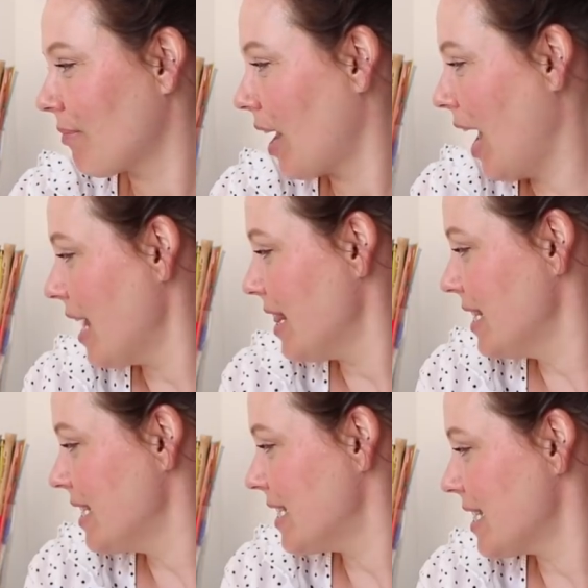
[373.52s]

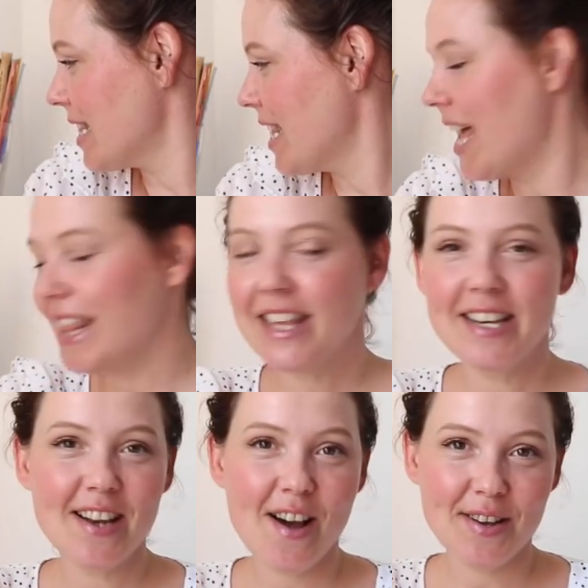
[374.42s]
And then the
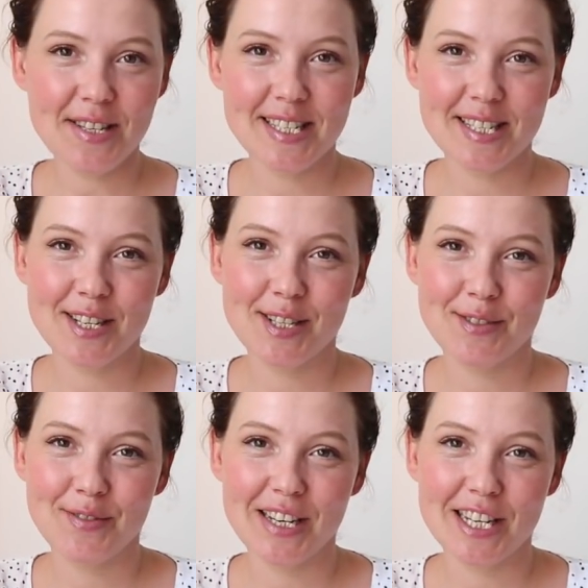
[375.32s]
last
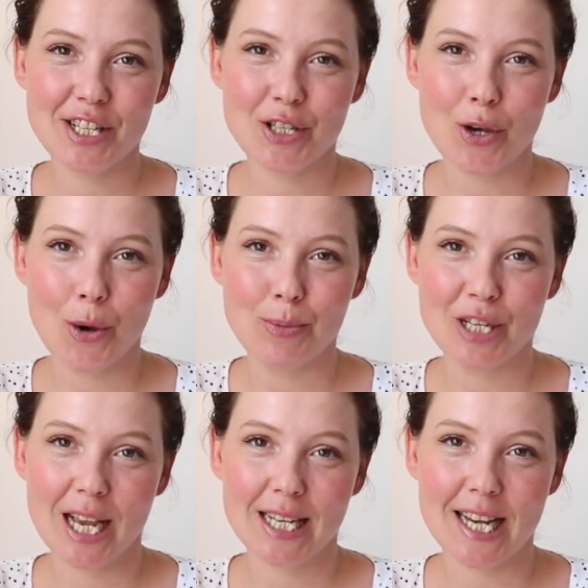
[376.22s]
finished
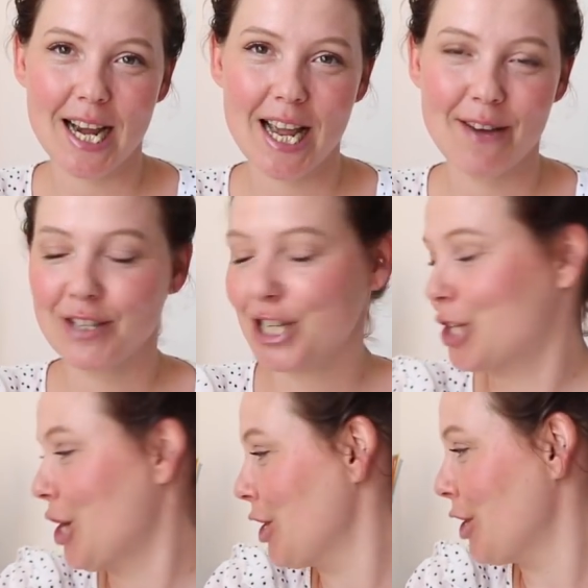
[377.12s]
object I have to
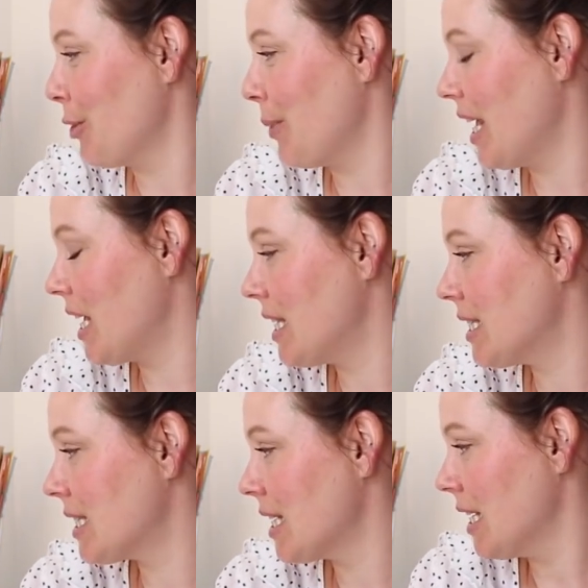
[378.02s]
show you
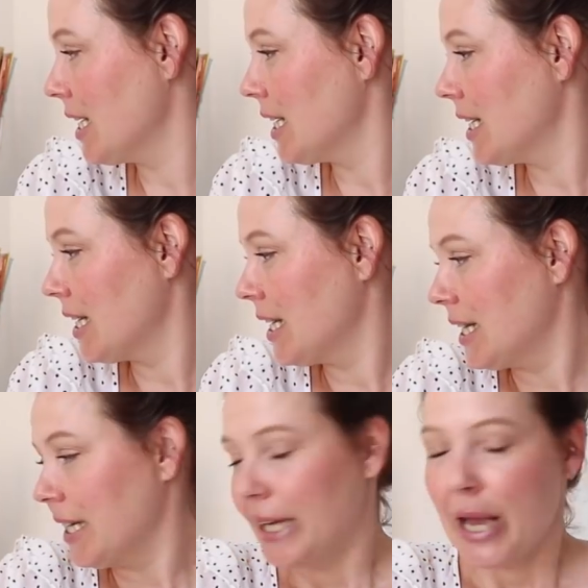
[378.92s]
is
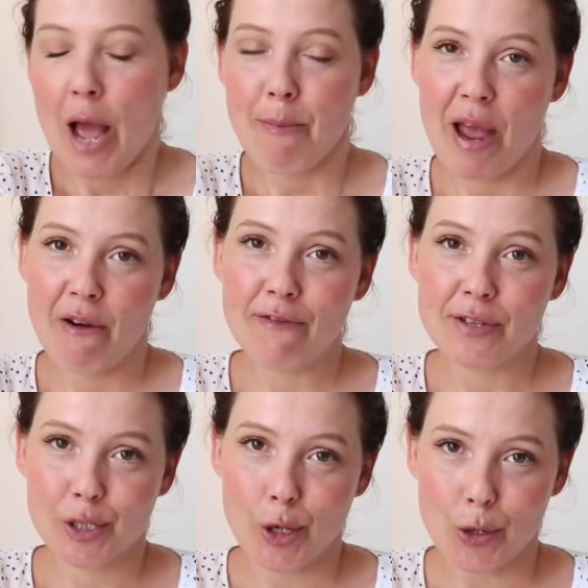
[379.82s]
a pair of
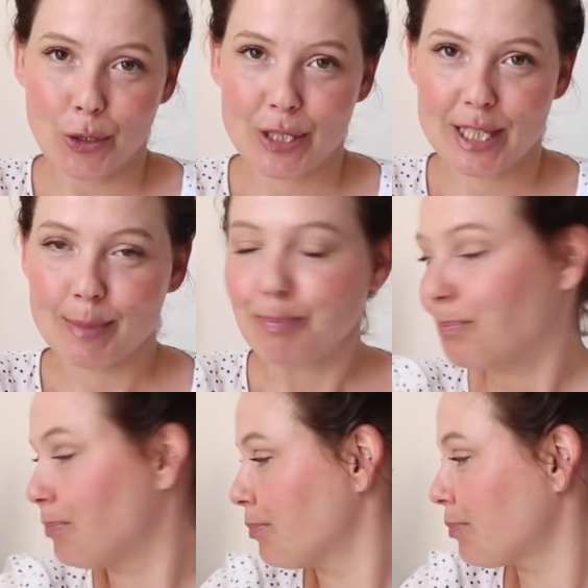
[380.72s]
socks.
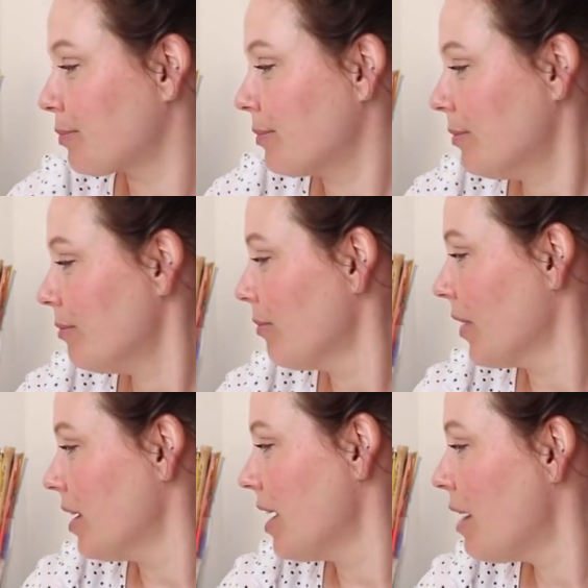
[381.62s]

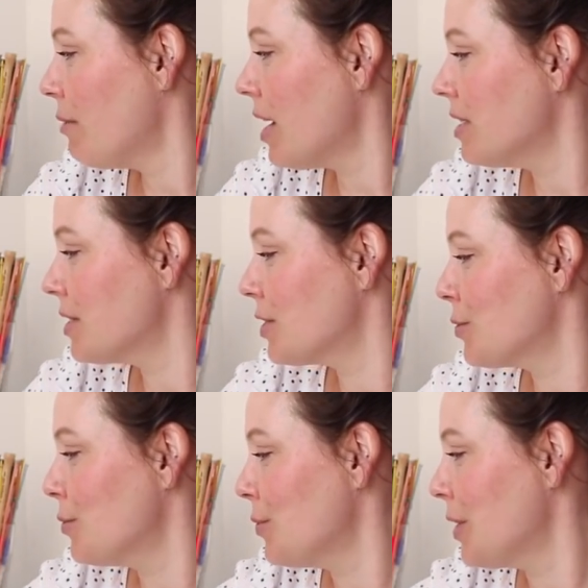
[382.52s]
Now, I
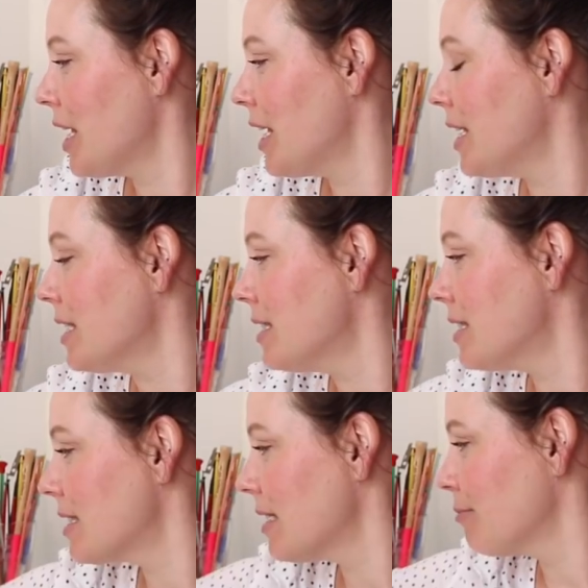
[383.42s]
saw these,
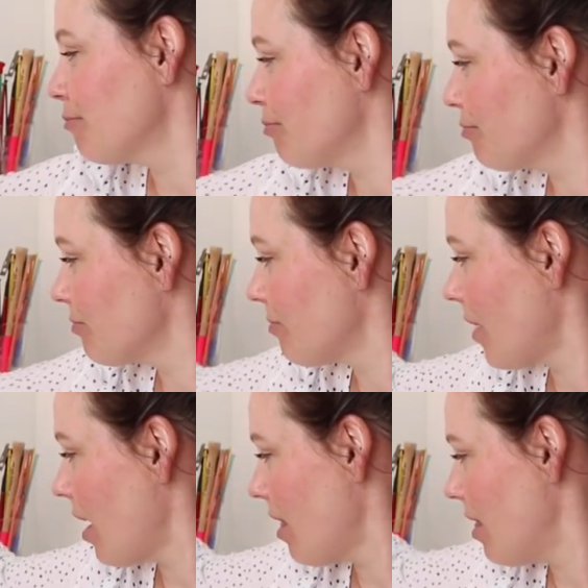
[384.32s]

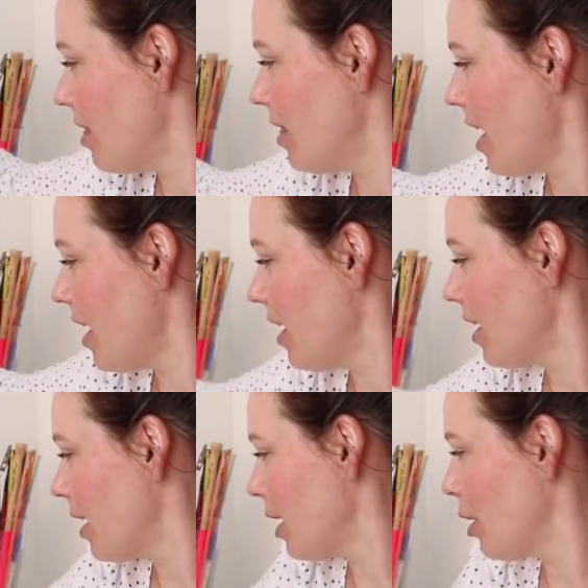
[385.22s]
I
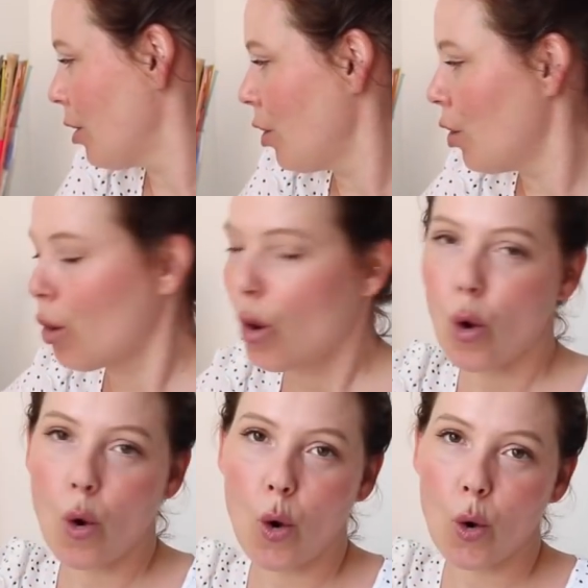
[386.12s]
think,
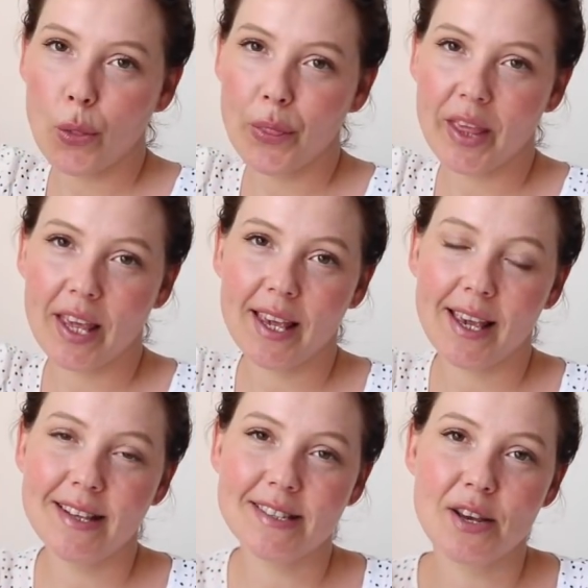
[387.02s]
on the
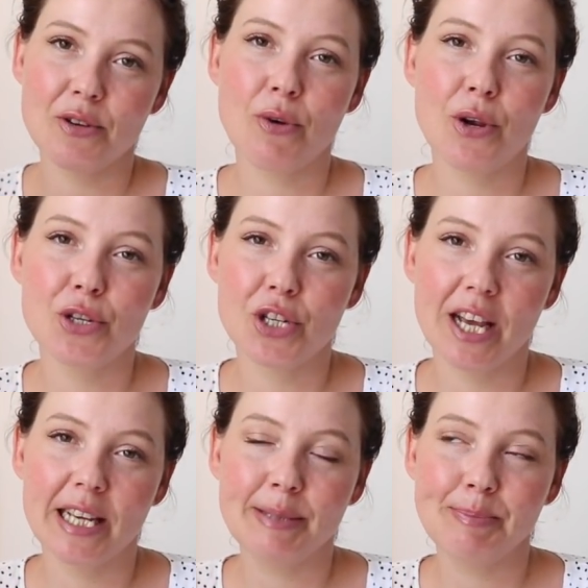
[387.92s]
Inside
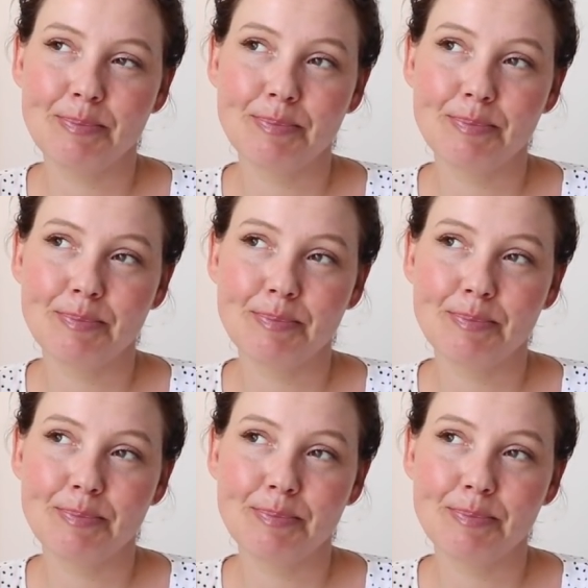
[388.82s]
Crochet